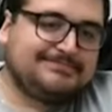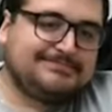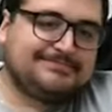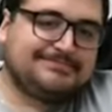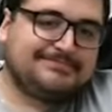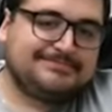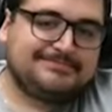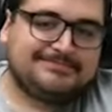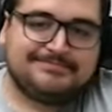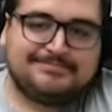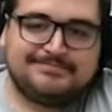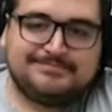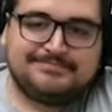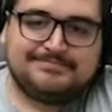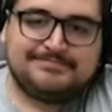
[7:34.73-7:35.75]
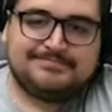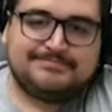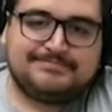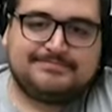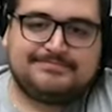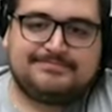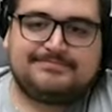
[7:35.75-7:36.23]

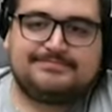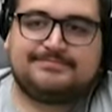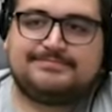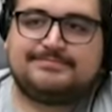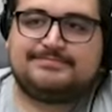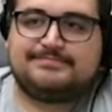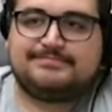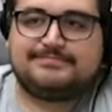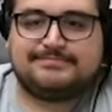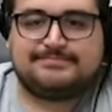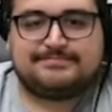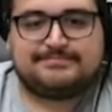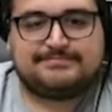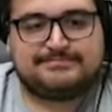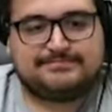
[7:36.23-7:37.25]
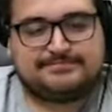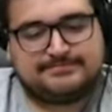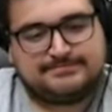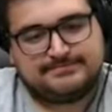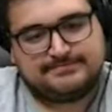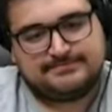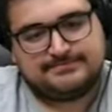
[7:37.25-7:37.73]
No words are spoken by the person on screen.